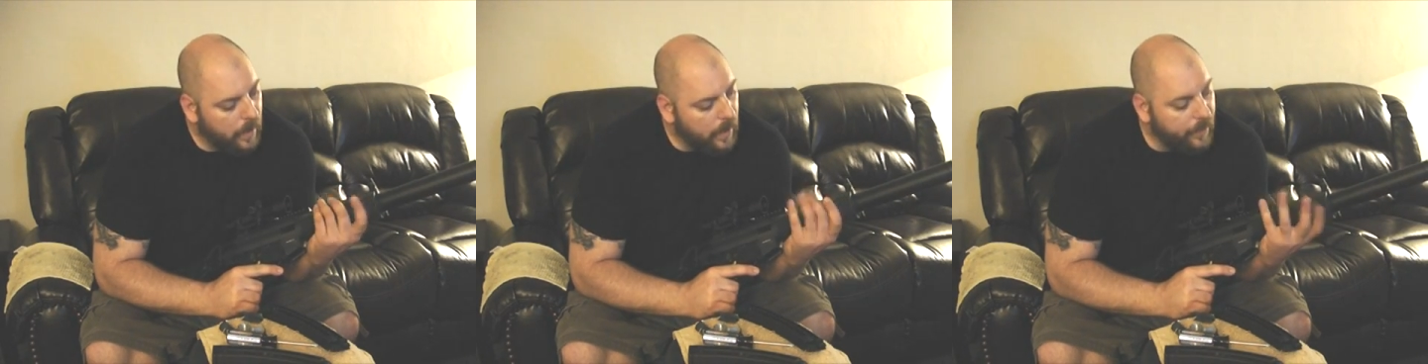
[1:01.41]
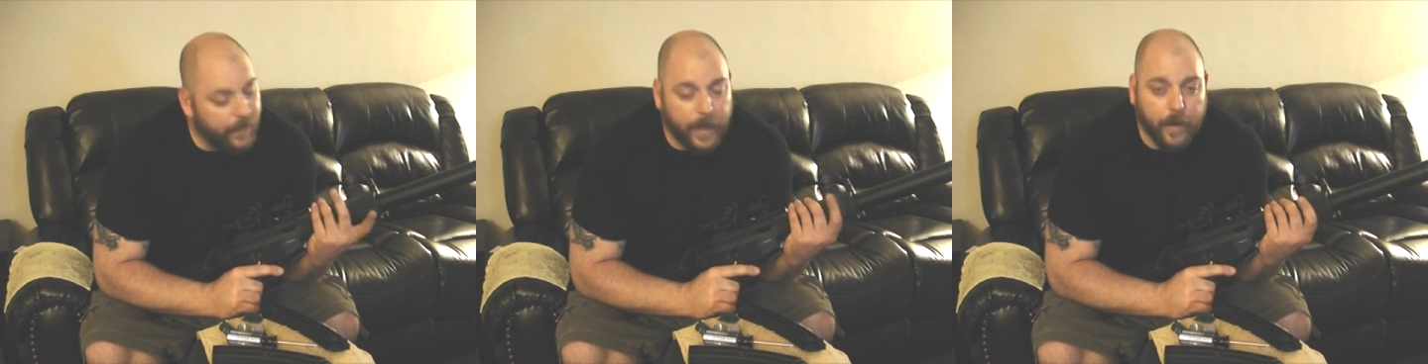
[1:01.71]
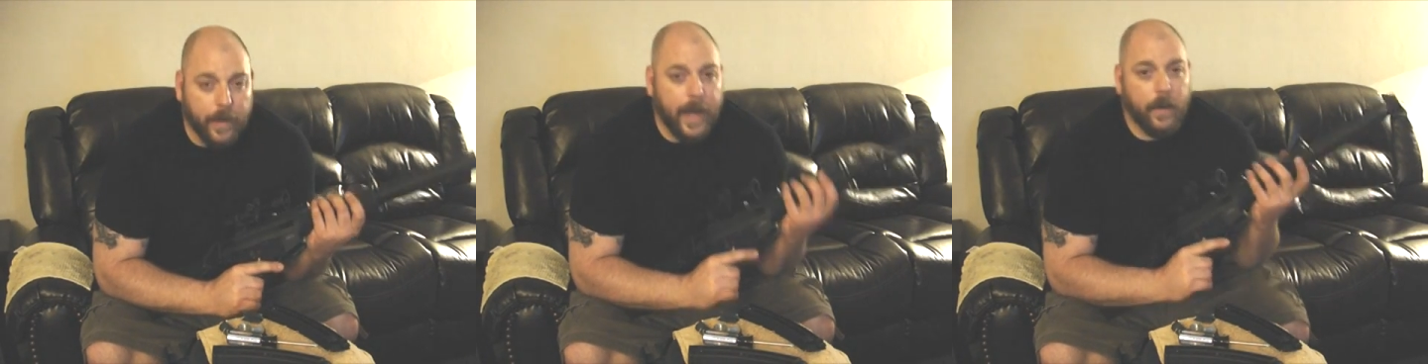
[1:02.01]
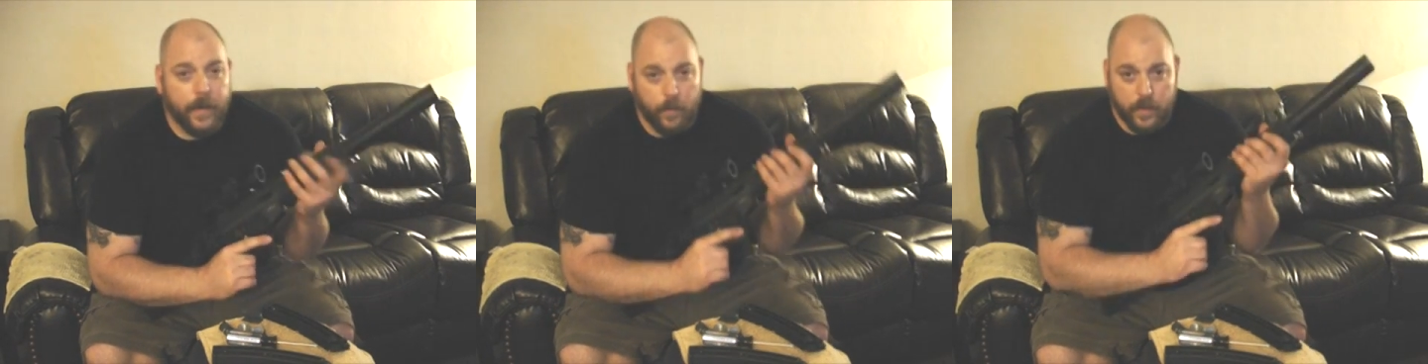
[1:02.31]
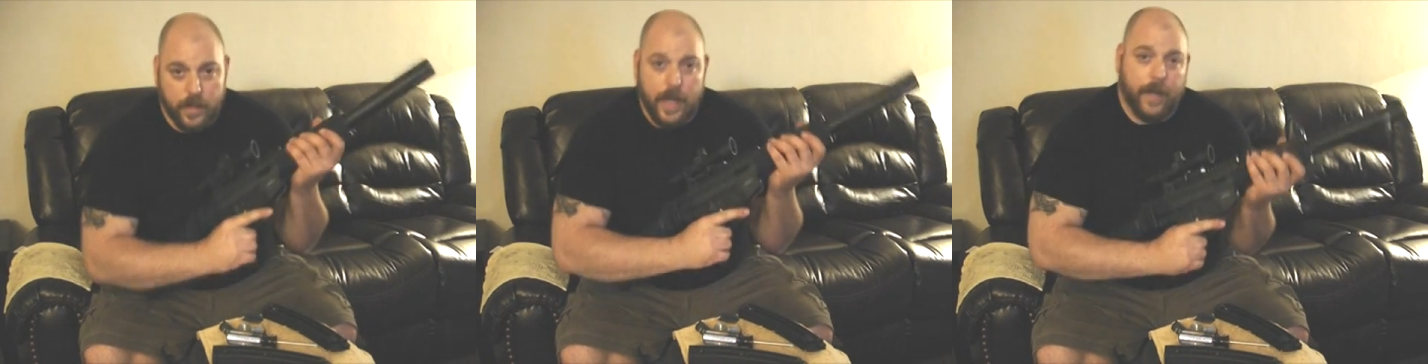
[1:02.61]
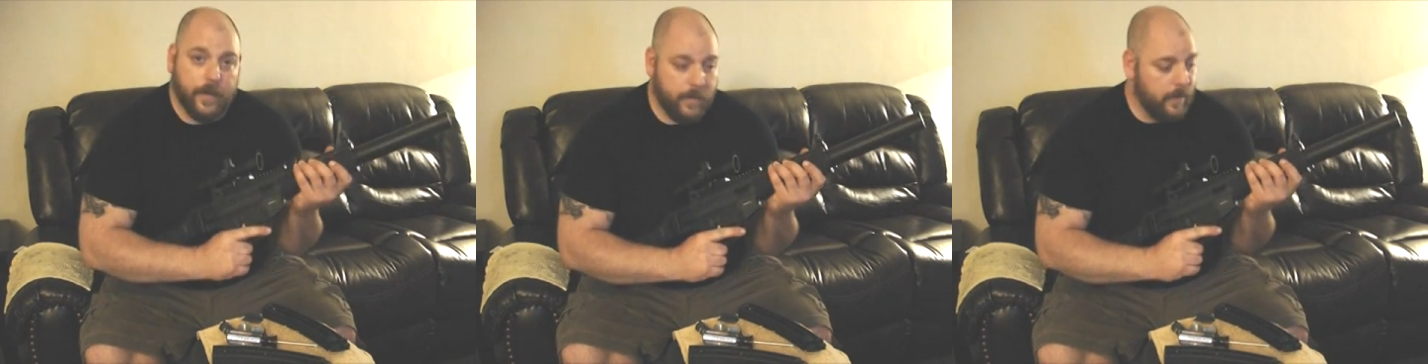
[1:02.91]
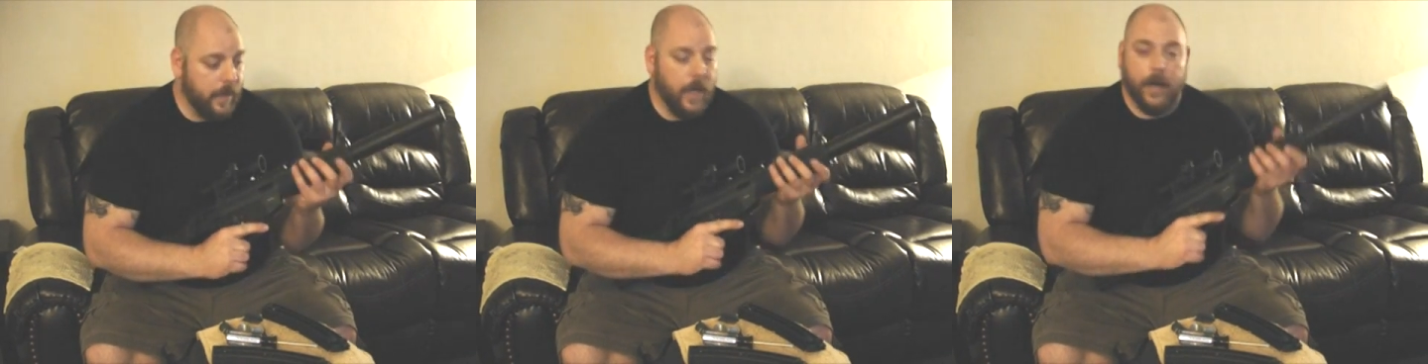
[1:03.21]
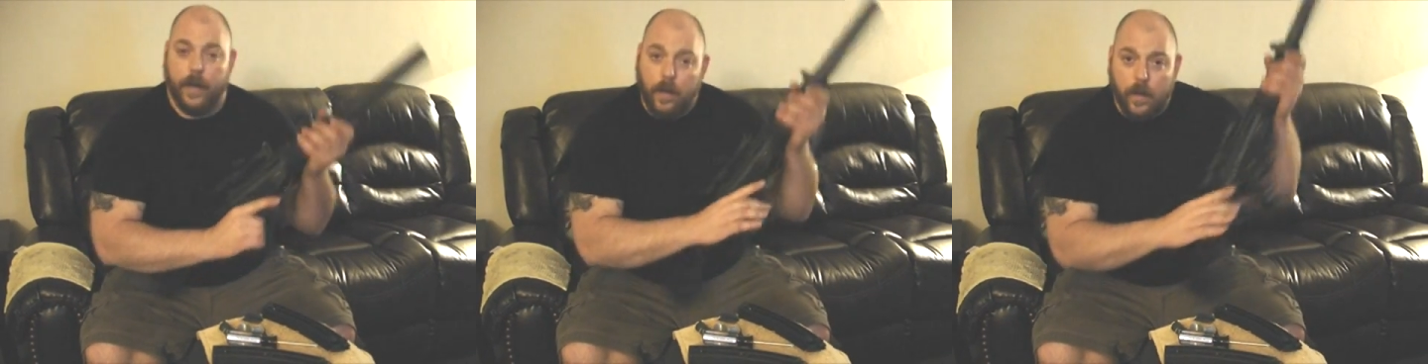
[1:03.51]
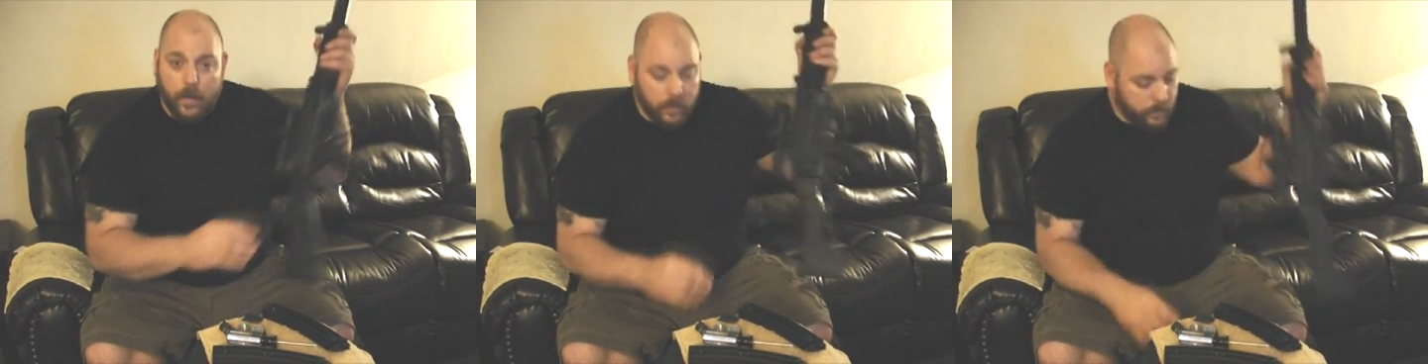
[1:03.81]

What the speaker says: I figured out it was not the gun at all,